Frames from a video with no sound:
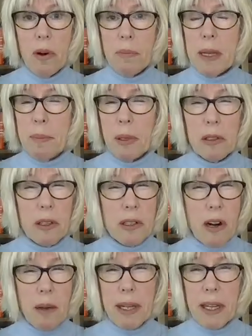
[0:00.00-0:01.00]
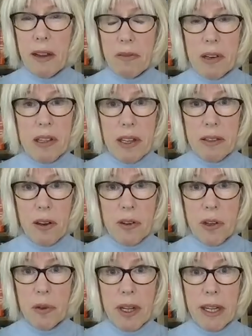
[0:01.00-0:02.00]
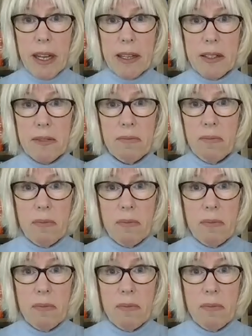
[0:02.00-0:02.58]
where people are dropping everything they're doing and